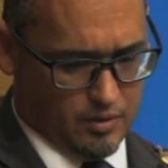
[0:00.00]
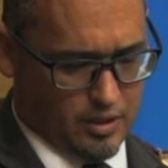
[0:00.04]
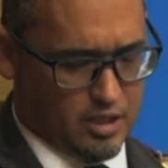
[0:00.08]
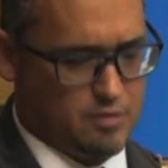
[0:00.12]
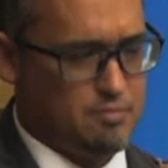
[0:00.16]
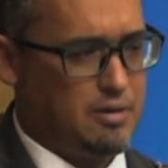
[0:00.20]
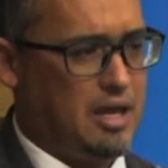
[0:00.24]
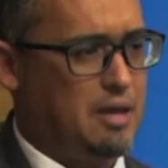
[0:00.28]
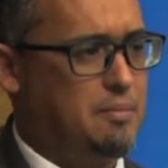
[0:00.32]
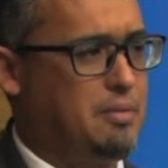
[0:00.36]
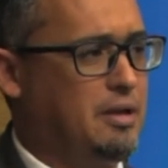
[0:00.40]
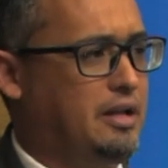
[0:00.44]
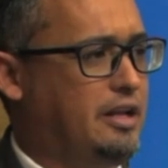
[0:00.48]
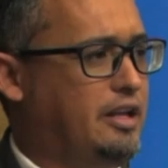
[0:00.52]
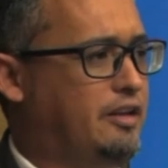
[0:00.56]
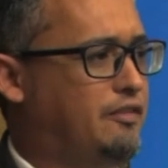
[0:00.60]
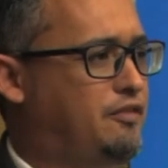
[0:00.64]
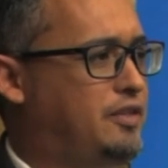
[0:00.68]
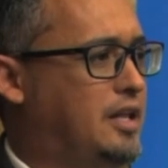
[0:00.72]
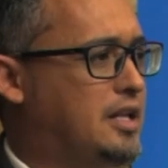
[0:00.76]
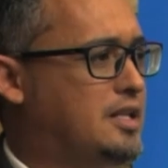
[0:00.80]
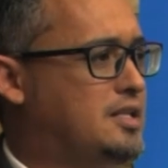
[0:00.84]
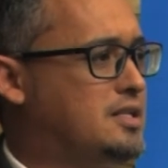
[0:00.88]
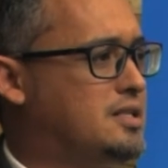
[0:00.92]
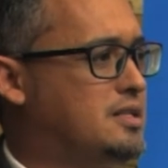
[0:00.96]
It is my
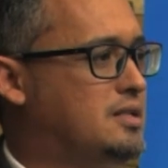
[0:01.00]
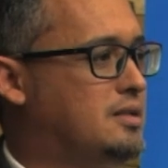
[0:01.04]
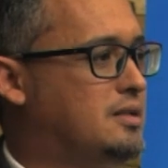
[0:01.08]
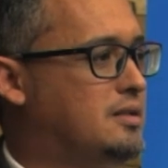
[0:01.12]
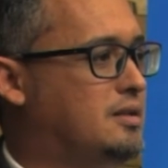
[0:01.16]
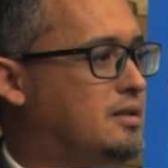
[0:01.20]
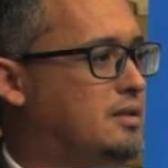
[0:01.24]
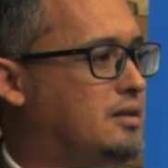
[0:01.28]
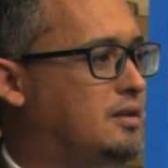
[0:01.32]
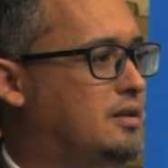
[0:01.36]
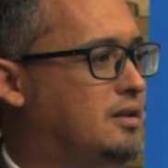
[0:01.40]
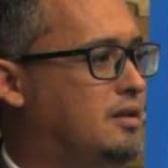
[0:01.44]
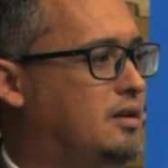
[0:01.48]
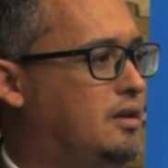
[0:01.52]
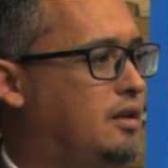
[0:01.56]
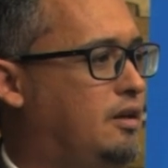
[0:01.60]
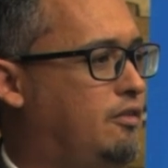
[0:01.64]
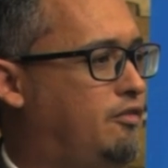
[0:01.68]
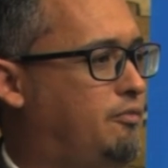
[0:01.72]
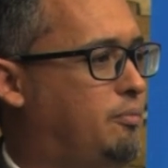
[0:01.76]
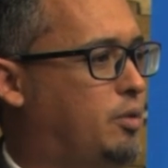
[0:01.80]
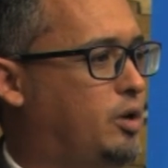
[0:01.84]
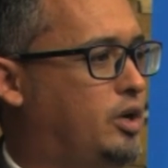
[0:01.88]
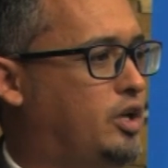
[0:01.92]
belief that if